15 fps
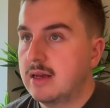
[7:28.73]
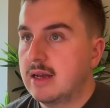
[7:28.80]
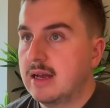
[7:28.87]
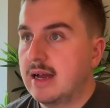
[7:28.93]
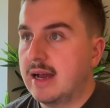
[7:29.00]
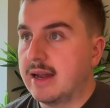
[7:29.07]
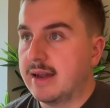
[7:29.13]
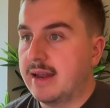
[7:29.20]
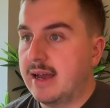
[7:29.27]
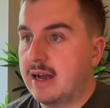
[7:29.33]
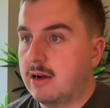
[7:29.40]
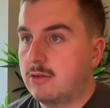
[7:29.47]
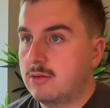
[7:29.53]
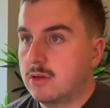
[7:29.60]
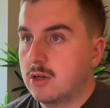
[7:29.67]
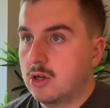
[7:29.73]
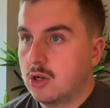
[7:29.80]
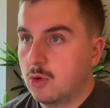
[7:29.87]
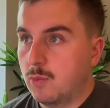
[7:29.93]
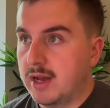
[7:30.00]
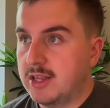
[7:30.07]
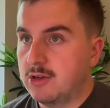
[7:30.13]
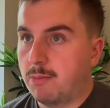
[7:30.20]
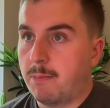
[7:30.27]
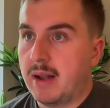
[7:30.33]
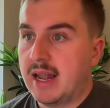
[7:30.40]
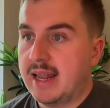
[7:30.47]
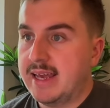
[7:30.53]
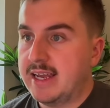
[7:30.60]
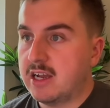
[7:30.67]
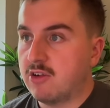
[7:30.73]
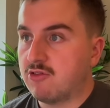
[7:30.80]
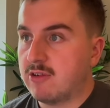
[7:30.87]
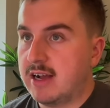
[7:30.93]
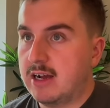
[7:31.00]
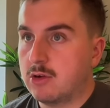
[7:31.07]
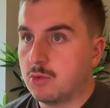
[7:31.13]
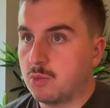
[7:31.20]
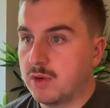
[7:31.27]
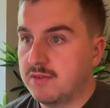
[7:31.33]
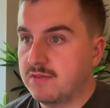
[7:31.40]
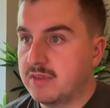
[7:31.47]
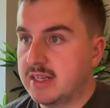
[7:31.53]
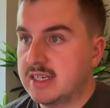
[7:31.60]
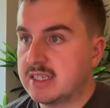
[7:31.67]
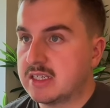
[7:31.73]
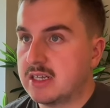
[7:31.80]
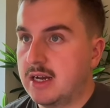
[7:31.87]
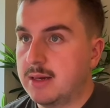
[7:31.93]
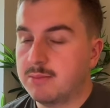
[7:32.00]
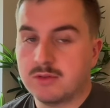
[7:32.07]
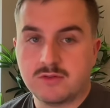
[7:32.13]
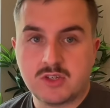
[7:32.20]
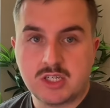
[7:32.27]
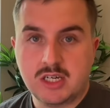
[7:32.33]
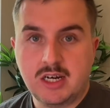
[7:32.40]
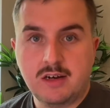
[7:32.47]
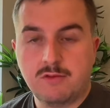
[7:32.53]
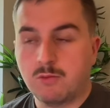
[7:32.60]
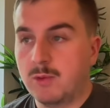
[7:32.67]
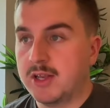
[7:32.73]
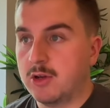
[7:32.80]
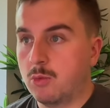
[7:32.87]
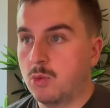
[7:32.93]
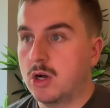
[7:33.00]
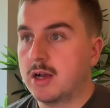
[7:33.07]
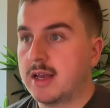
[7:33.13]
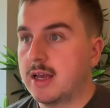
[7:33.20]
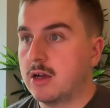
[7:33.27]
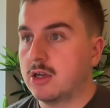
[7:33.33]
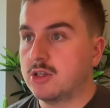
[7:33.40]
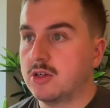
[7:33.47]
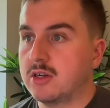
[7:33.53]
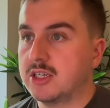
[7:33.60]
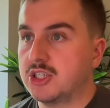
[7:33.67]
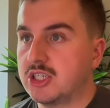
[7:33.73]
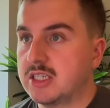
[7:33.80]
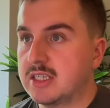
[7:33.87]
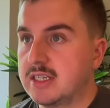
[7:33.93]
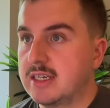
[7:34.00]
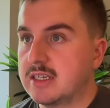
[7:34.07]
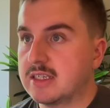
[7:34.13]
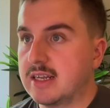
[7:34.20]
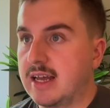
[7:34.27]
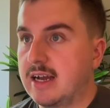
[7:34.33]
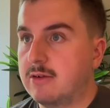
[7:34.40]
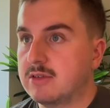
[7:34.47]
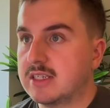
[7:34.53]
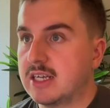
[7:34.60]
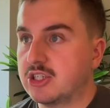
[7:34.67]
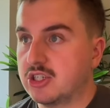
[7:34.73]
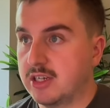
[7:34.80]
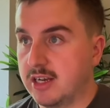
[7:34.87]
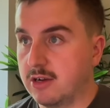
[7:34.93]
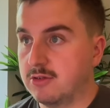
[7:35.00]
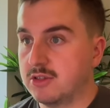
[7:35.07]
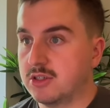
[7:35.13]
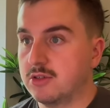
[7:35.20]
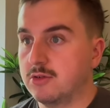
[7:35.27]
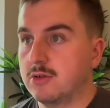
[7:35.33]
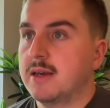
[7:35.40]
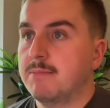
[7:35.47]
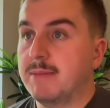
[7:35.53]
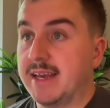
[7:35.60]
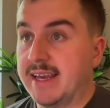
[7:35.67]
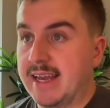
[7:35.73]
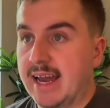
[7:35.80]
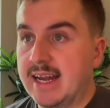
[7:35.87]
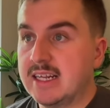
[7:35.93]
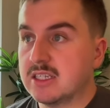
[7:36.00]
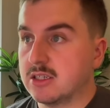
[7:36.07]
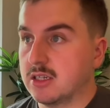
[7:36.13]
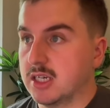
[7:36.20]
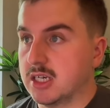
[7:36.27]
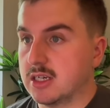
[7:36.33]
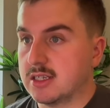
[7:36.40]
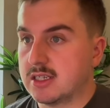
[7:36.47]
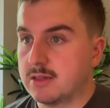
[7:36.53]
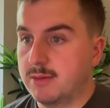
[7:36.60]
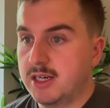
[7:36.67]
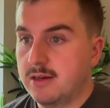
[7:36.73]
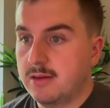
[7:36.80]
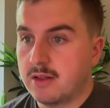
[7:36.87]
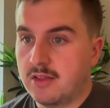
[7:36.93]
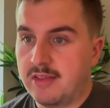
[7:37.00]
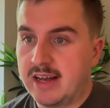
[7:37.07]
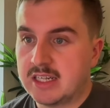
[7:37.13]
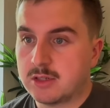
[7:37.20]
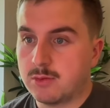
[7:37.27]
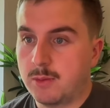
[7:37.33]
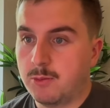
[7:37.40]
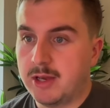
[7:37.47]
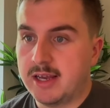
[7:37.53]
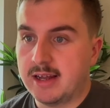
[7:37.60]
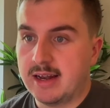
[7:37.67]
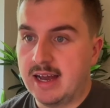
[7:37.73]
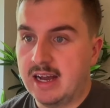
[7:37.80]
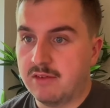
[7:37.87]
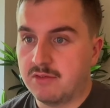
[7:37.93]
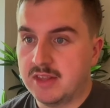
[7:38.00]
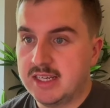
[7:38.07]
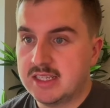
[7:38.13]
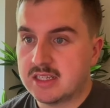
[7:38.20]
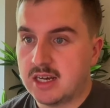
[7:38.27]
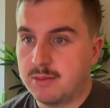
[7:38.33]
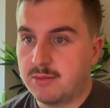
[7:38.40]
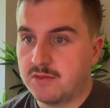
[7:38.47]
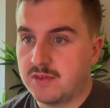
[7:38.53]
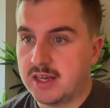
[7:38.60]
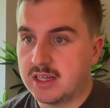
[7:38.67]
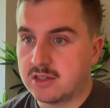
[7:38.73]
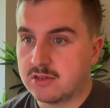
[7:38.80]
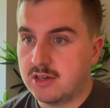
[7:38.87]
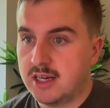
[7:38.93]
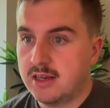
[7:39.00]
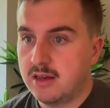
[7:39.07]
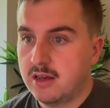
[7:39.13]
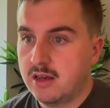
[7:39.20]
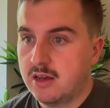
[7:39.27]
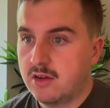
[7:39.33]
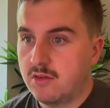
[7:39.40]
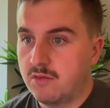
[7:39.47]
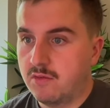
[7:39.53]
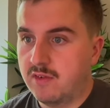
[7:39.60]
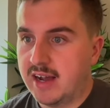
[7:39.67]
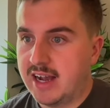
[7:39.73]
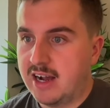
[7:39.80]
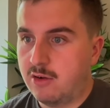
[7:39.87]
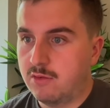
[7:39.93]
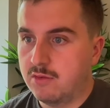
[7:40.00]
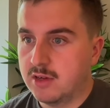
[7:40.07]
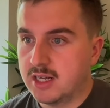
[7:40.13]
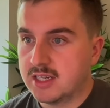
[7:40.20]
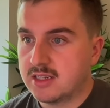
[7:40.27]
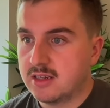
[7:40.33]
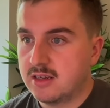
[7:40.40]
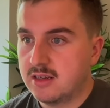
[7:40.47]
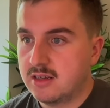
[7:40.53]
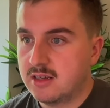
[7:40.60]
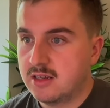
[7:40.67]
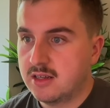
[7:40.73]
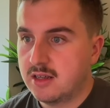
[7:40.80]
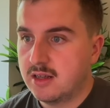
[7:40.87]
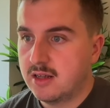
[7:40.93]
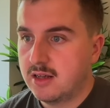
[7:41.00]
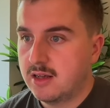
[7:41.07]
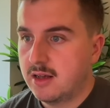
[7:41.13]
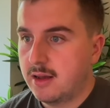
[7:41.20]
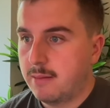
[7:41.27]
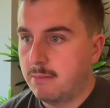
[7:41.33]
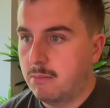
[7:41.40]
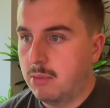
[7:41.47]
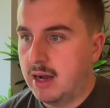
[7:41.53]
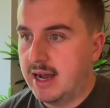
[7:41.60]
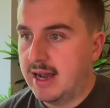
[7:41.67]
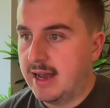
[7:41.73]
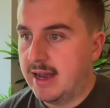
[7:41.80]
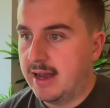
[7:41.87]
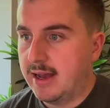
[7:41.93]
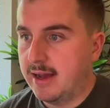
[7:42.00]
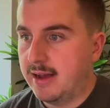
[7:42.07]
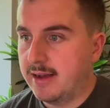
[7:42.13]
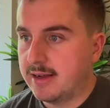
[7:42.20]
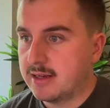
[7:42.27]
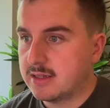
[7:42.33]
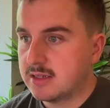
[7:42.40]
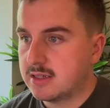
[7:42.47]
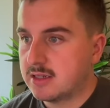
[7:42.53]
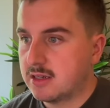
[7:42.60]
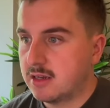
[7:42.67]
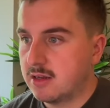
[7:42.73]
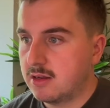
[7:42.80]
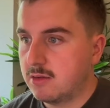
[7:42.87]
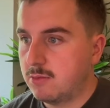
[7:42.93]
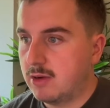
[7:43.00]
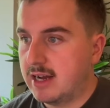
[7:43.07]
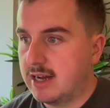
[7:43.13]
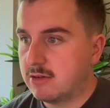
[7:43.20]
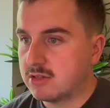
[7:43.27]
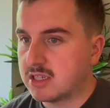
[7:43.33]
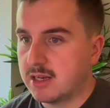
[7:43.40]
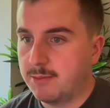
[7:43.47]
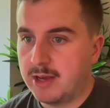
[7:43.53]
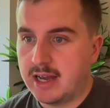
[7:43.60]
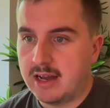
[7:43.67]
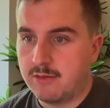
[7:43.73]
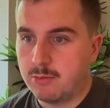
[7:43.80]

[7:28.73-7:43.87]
And now, when you're playing around with this type of stuff, when you're working on your logistics and how it's actually going to be getting to the customer, that's when we can have these type of things, right? Velvet bags. What else can we have?